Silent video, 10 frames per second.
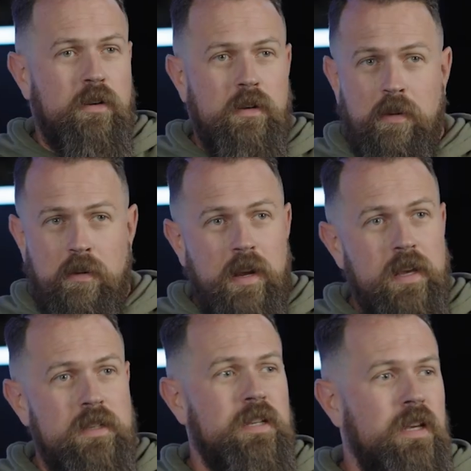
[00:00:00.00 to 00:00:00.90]

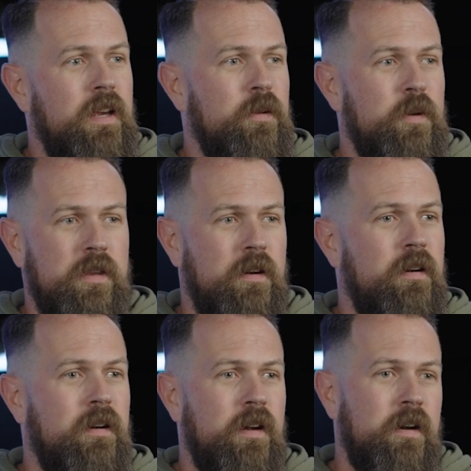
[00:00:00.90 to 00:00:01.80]
crazy with
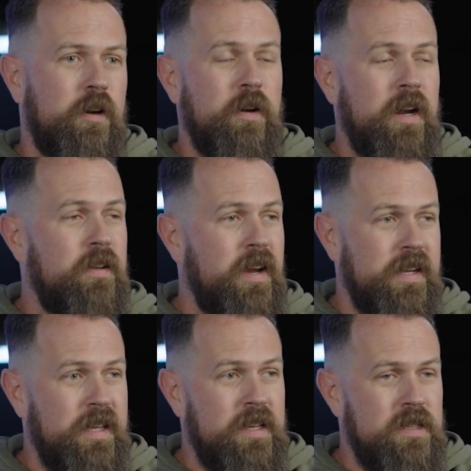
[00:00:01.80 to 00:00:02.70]
our creative
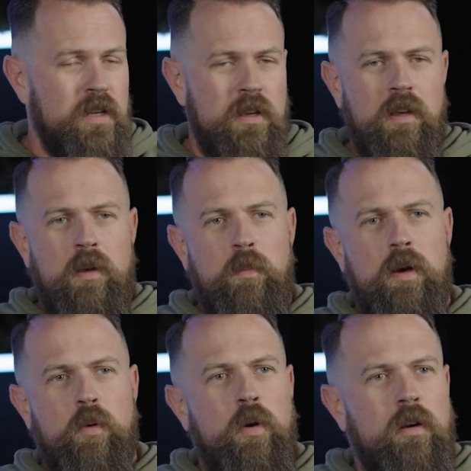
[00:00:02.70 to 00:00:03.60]
ideas,
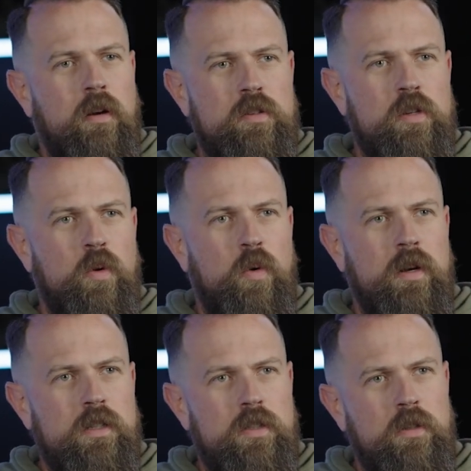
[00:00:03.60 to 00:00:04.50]
but we're also
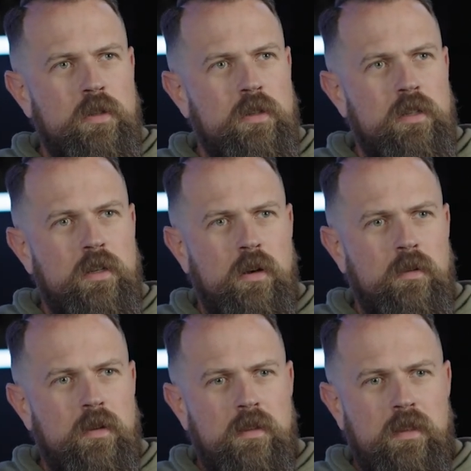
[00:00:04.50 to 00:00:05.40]
wanting to, you
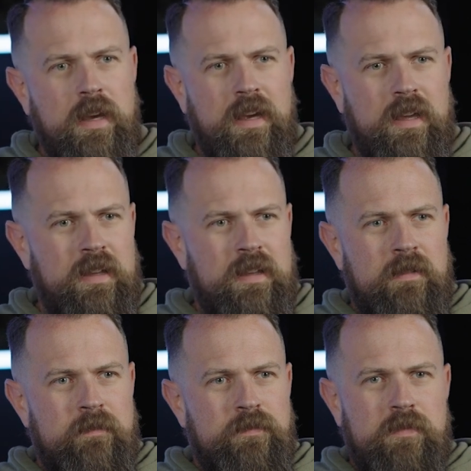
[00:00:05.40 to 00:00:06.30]
know, like
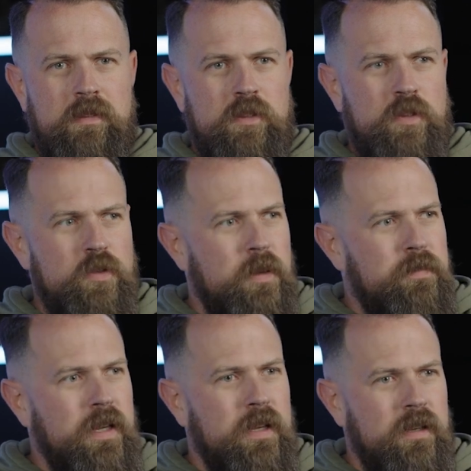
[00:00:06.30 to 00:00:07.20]
do
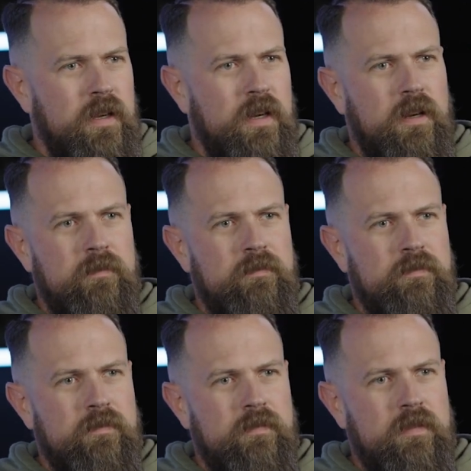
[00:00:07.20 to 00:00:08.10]
something
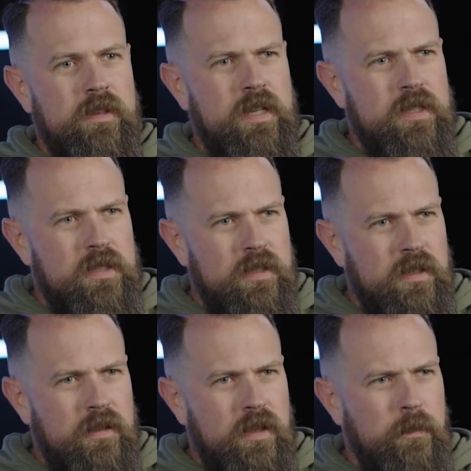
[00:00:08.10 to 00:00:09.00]
that is
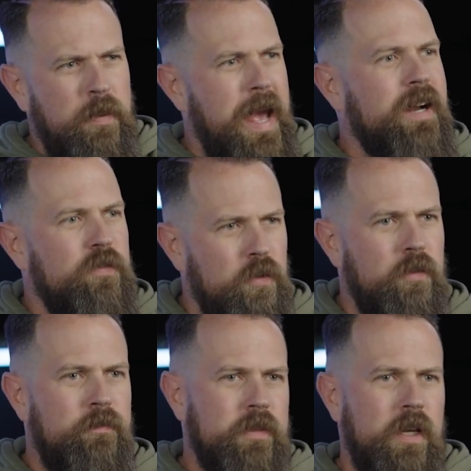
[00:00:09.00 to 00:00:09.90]
impactful
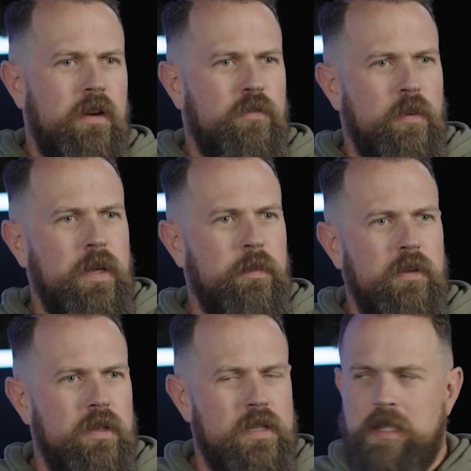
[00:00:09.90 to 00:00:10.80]
for
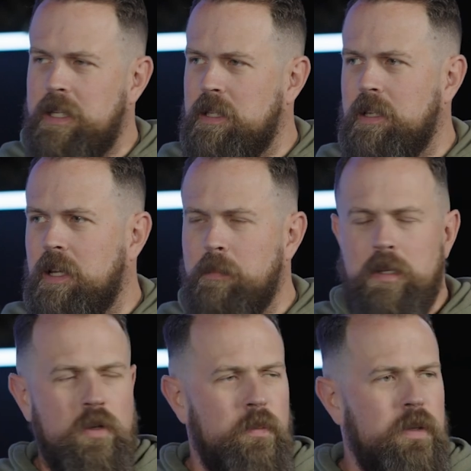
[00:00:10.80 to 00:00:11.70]
people in a season that can be
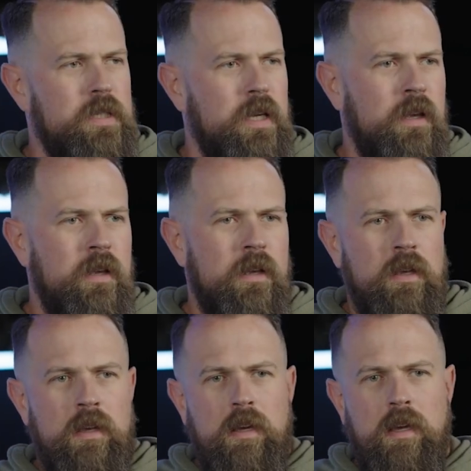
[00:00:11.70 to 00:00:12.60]
so busy.
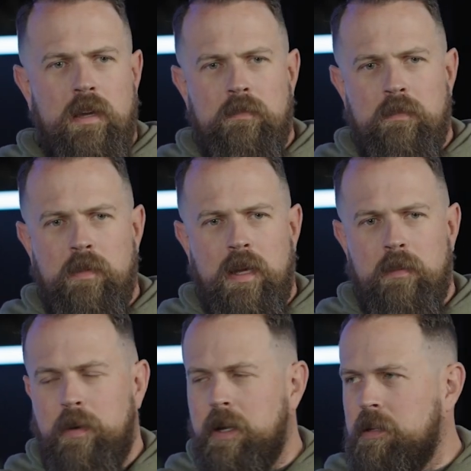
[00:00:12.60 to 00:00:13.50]
And
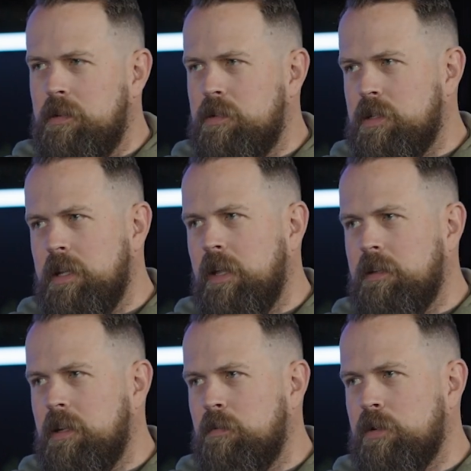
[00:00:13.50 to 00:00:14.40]
man, Brandon, you just
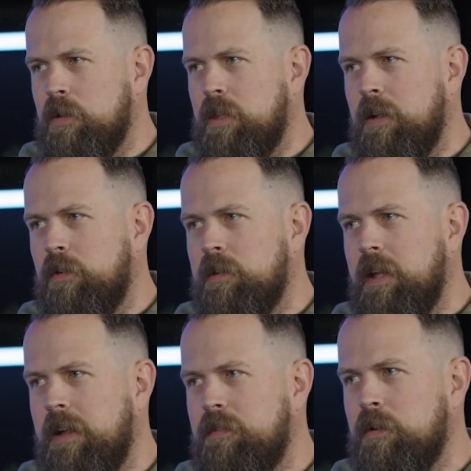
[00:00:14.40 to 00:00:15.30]
nailed it. And we're so thankful
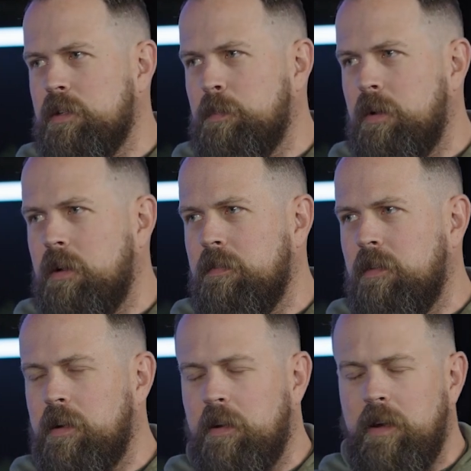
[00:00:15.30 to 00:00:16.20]
to have you as a part of
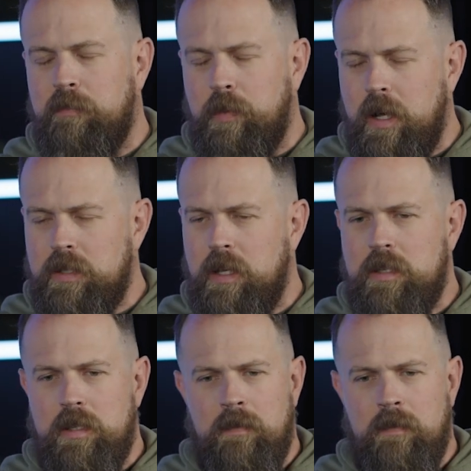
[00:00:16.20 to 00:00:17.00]
our creative process.